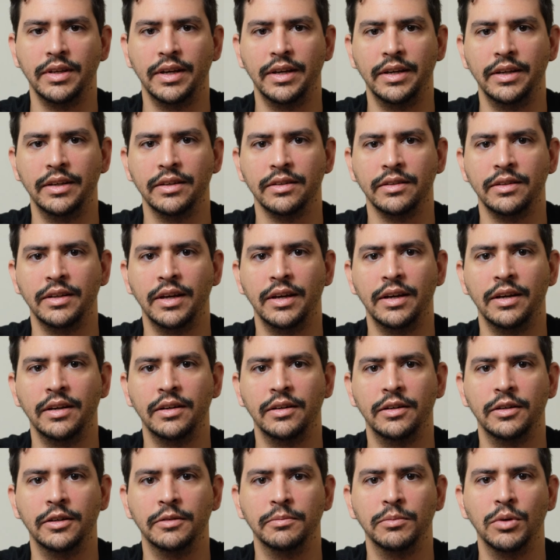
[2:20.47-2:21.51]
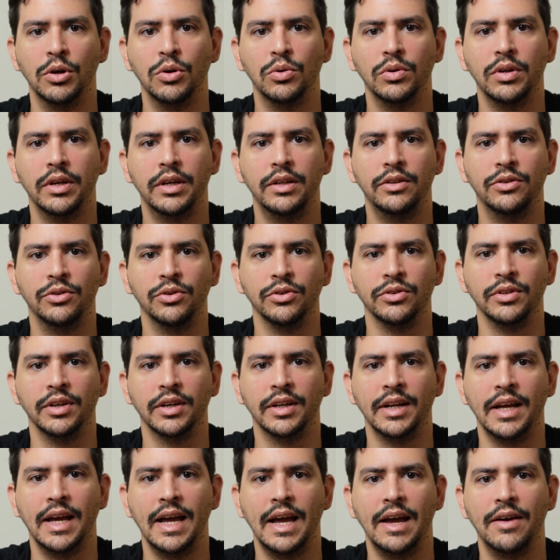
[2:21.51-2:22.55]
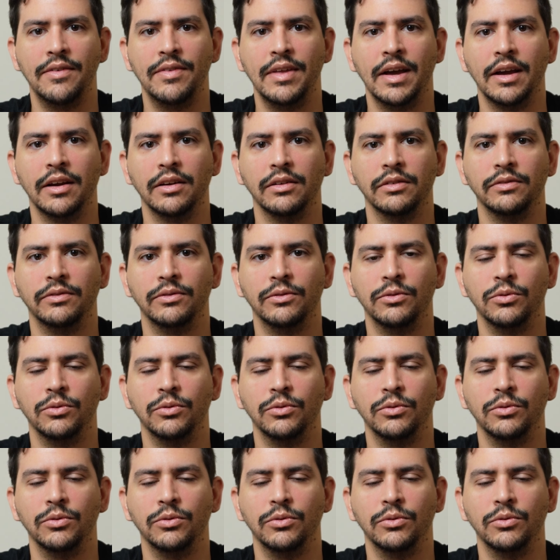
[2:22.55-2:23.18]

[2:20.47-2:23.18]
not OLED, so it's not gonna have that